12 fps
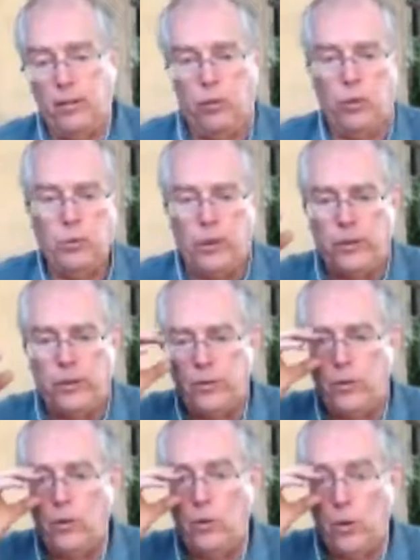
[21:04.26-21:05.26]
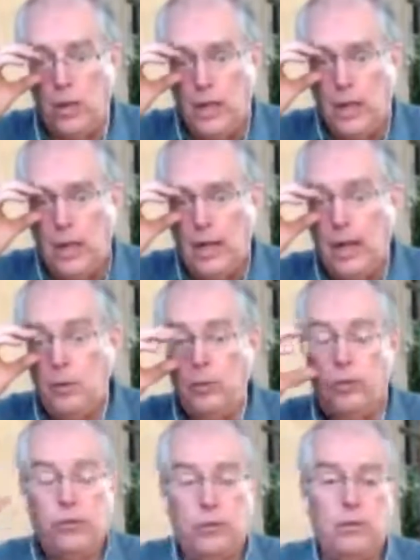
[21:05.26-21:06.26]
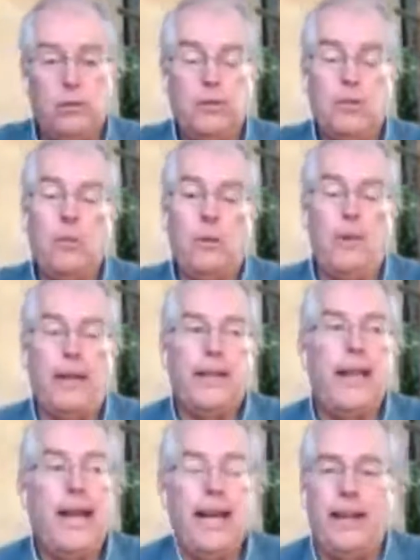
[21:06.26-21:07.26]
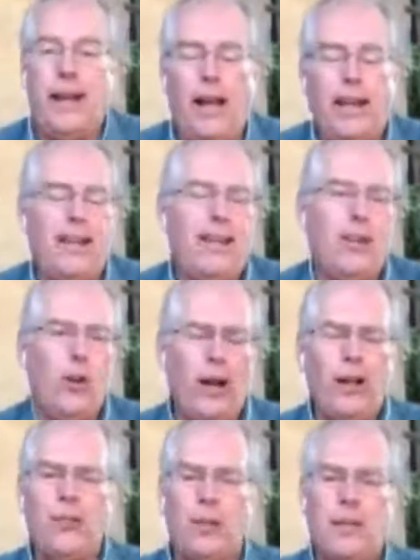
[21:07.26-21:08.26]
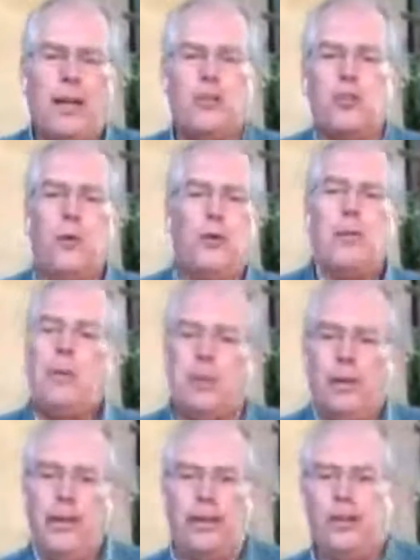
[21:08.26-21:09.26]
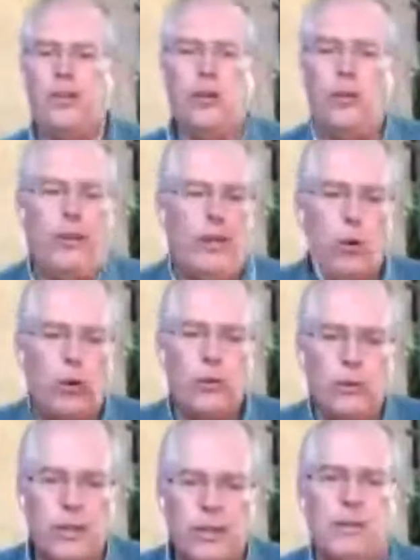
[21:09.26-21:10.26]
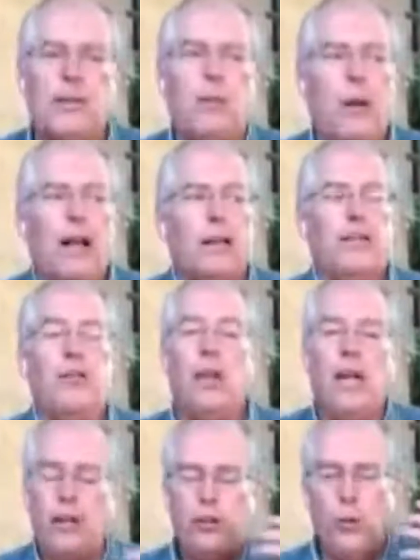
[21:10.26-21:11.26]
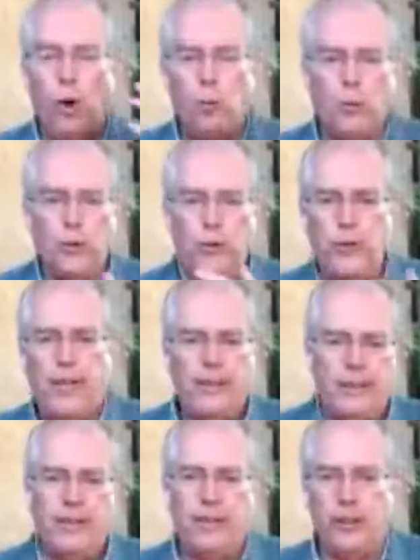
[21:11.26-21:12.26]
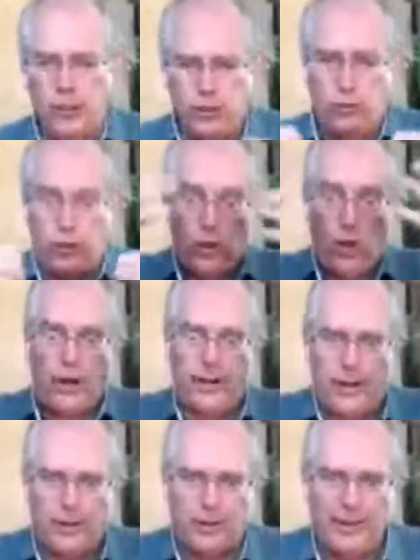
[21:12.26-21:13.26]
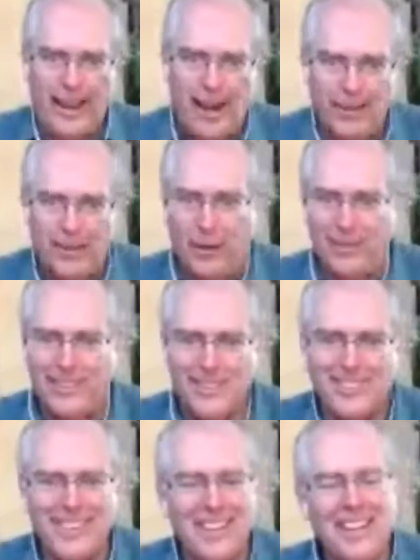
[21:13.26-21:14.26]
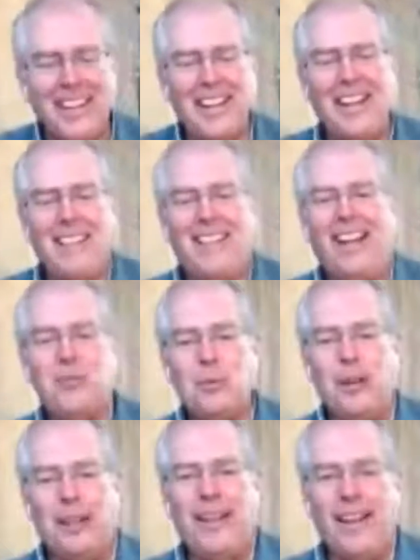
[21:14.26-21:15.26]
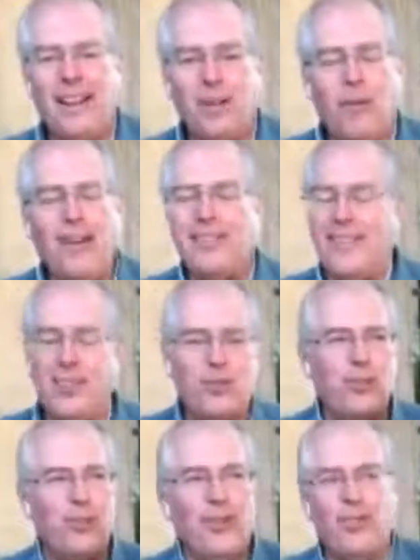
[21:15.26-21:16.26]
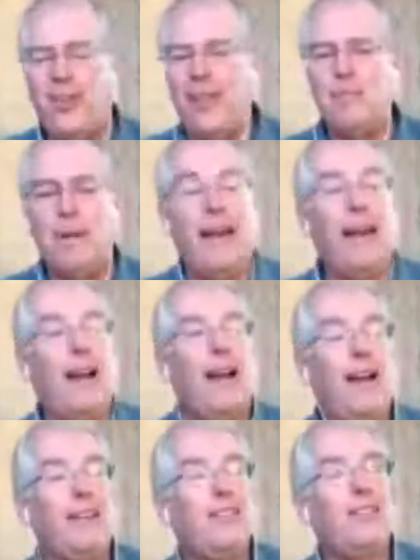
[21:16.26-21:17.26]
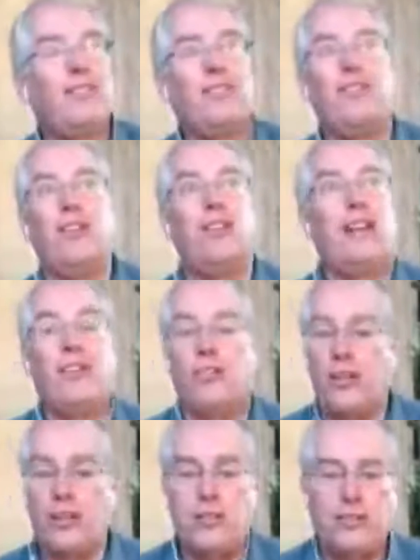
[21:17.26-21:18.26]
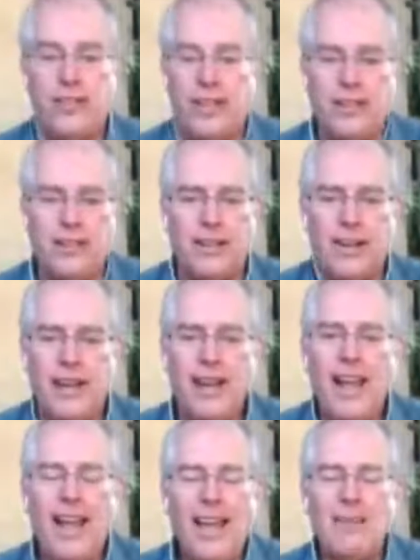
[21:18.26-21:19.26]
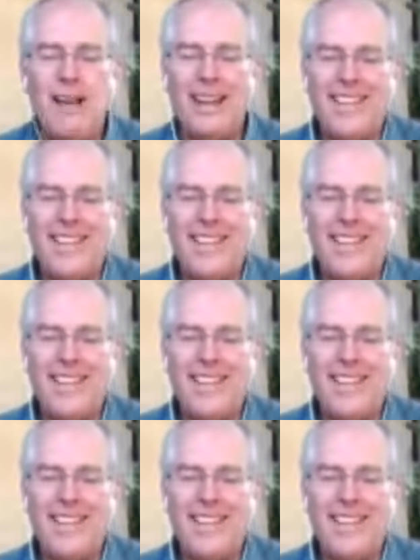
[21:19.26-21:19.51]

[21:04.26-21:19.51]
the the divorce went through, I was with my dad and, and, you know how sometimes you're with people that you know they know you really really well and you you almost forget that they're you're just sort of talking out loud and they're listening that's what it kind of was i just sort of said man i just feel like such a failure and my